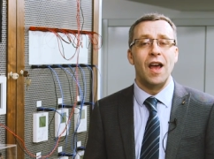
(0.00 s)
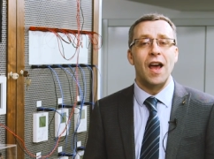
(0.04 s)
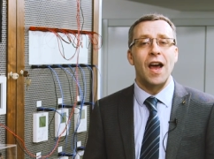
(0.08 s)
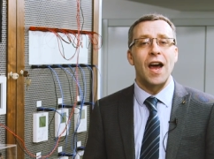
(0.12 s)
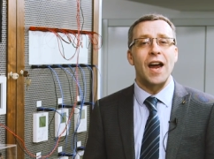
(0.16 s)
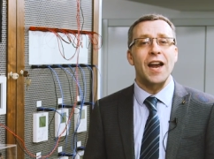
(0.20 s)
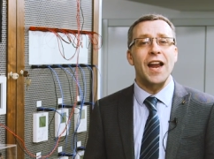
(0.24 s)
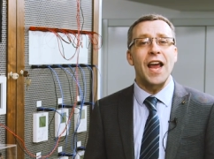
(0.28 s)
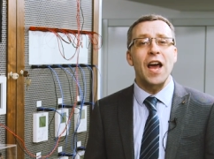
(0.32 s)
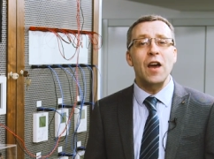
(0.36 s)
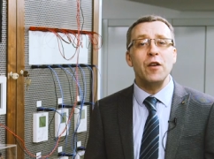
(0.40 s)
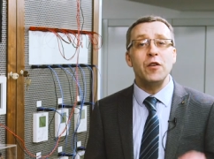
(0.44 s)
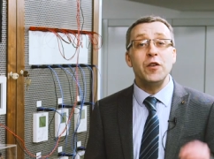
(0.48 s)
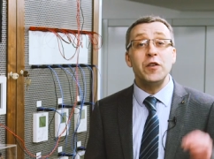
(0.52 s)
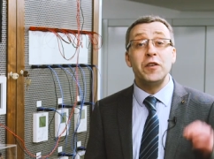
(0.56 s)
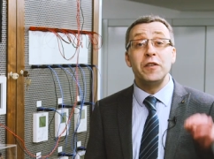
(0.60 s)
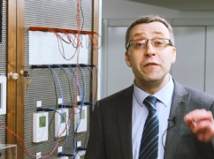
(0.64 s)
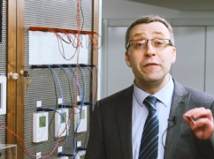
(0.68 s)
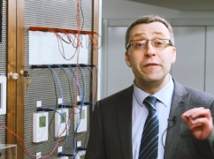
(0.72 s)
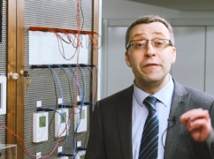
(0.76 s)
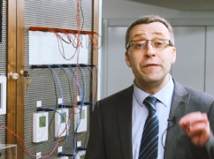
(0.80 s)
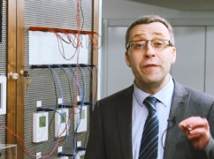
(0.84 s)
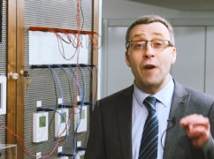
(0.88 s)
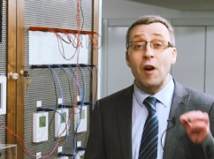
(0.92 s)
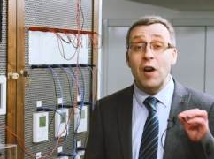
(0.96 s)
and how you can
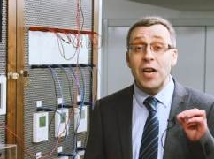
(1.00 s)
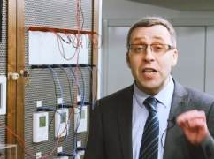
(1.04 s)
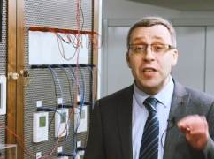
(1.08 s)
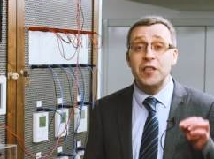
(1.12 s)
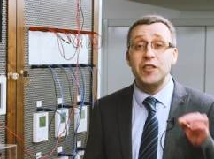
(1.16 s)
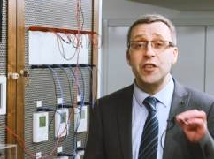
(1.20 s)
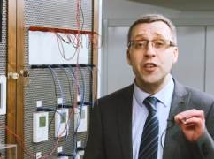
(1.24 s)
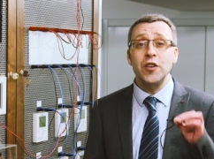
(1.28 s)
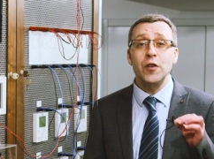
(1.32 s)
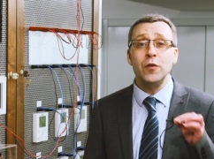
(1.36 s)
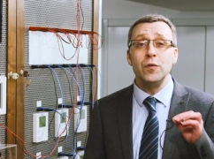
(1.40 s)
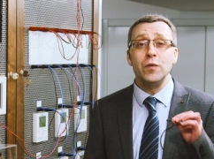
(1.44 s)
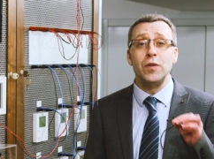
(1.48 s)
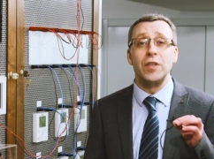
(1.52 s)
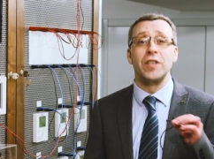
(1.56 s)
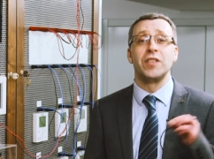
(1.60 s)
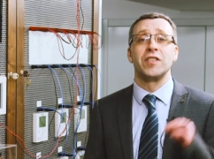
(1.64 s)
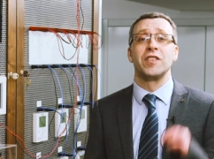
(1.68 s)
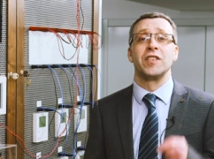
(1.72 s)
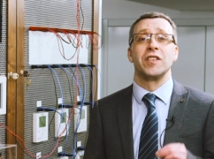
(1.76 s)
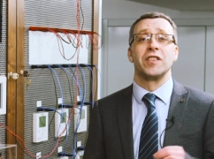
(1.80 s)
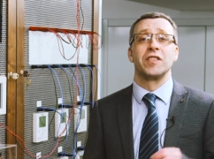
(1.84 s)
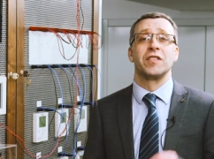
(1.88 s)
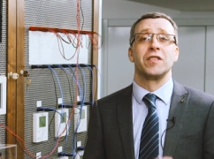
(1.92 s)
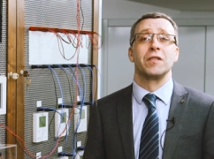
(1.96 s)
fine-tune the
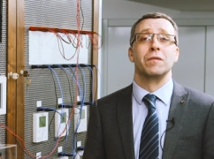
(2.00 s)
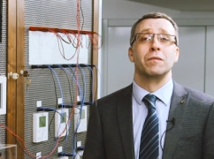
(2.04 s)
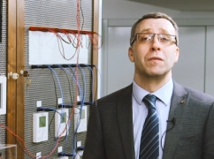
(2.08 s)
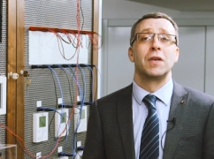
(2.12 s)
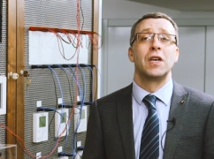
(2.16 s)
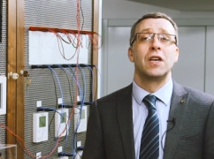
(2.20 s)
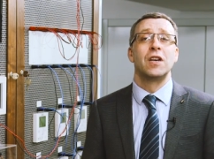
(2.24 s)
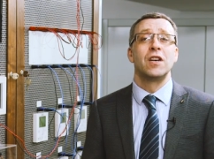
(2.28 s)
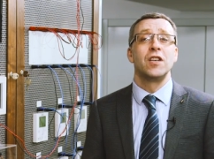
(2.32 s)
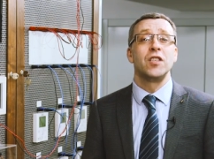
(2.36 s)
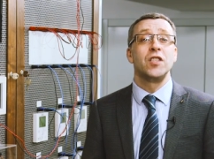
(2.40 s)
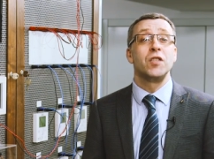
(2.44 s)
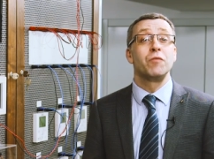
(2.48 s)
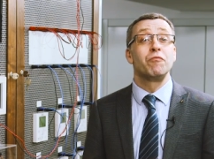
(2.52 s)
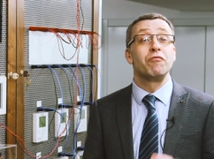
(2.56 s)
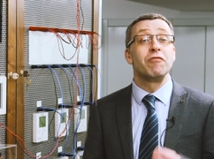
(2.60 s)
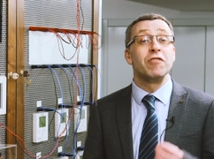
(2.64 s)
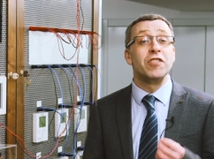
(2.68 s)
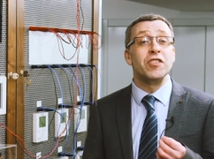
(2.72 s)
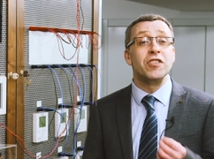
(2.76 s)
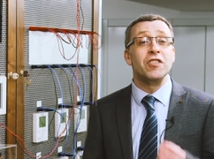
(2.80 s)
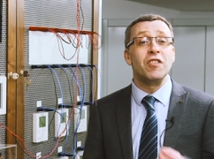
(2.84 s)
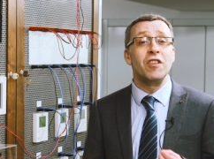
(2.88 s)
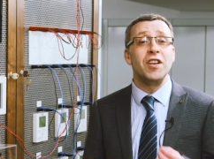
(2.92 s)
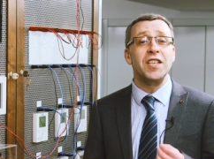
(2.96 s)
system to
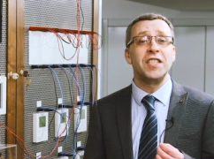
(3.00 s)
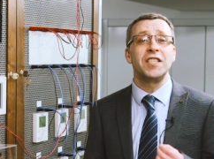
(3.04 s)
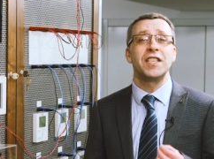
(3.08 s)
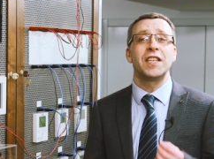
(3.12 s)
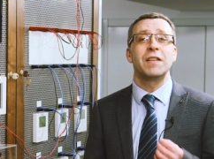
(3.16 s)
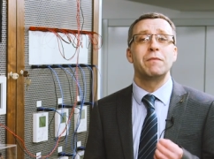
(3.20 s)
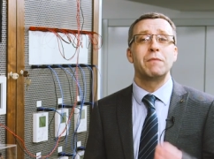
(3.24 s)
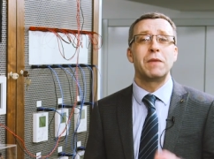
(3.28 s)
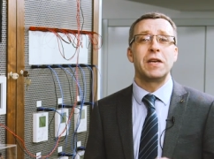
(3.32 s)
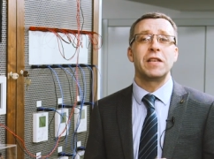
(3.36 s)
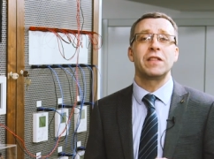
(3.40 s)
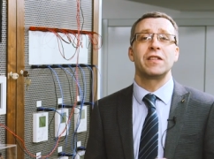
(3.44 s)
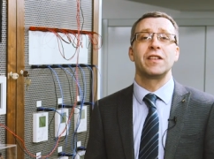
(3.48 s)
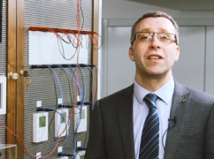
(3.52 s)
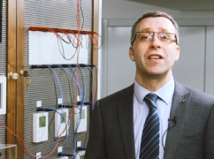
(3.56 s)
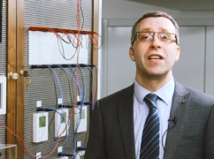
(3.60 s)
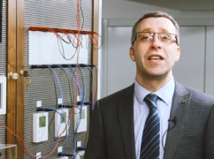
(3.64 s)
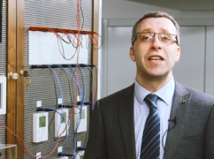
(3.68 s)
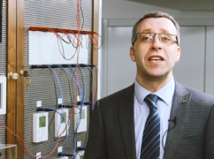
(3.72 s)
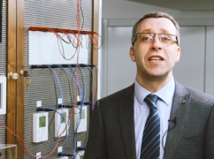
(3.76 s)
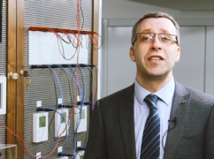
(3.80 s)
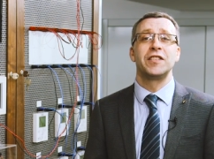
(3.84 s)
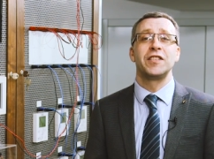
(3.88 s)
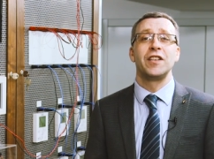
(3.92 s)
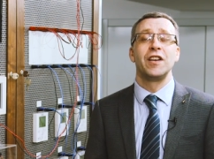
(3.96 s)
precisely meet the
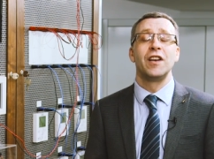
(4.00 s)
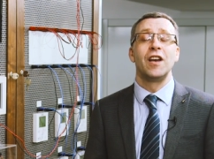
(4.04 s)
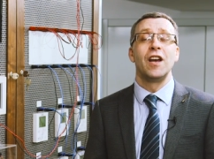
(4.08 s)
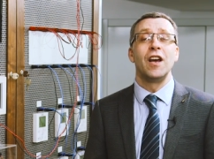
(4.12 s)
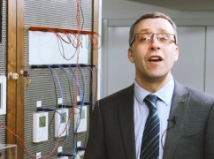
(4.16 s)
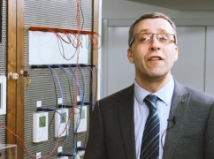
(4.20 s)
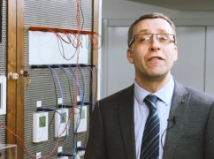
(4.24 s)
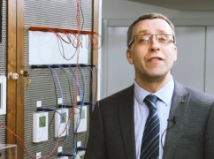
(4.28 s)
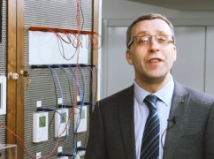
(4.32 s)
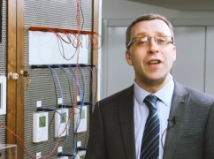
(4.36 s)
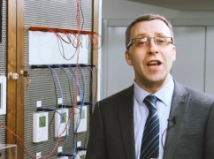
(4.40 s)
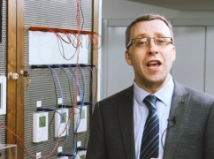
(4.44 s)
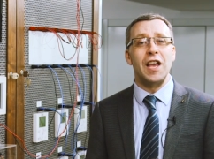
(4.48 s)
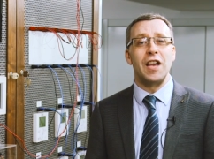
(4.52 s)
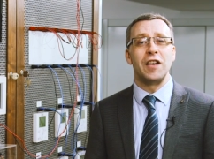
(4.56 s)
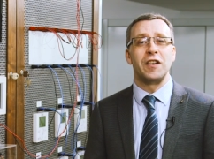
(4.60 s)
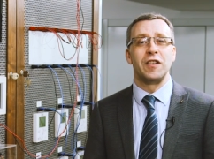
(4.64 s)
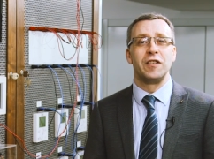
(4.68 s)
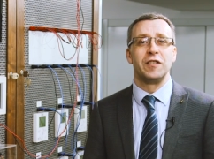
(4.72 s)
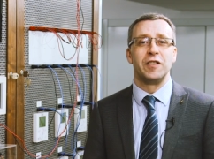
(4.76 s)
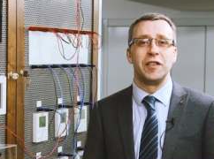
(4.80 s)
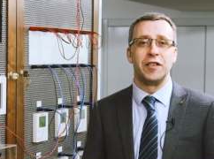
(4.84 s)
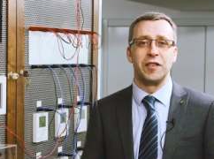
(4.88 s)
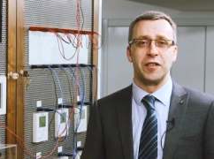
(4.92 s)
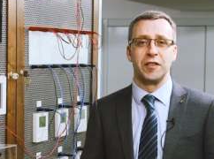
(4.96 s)
needs of an
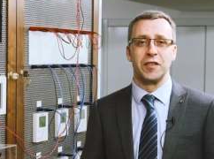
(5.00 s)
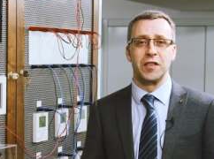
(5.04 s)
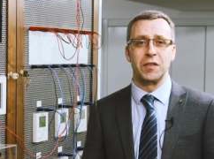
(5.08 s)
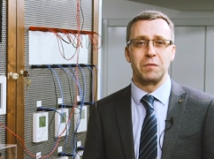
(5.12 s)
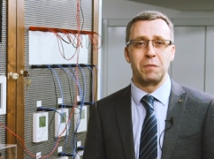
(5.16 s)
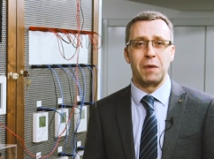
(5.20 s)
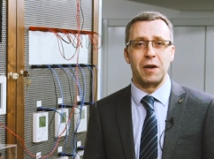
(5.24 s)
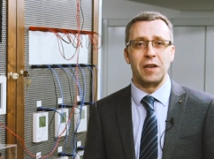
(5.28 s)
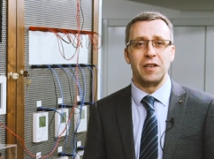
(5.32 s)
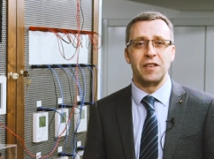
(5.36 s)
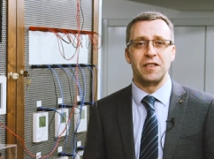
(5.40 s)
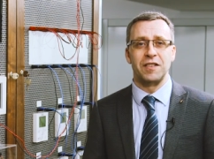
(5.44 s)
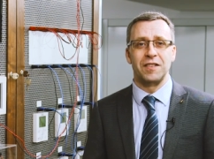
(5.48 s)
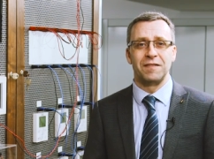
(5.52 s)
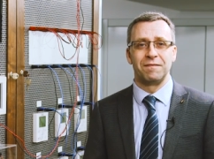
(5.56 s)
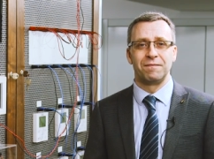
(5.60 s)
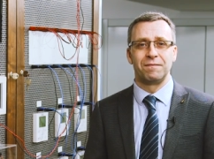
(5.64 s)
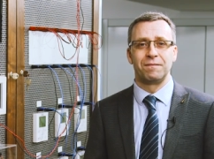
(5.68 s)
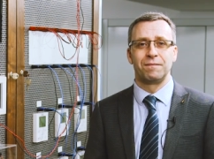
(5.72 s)
air-conditioned space.